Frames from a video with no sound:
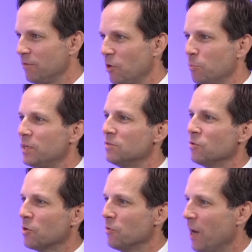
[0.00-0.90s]
oh please
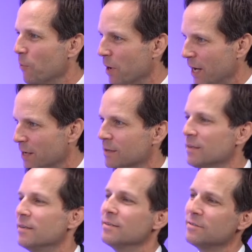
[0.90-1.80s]
don't go that way
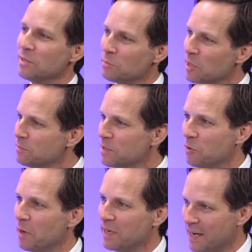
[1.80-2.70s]
yep sometimes they
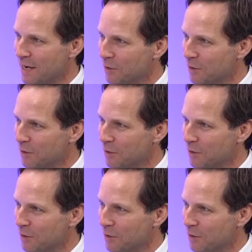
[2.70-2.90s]
do anyhow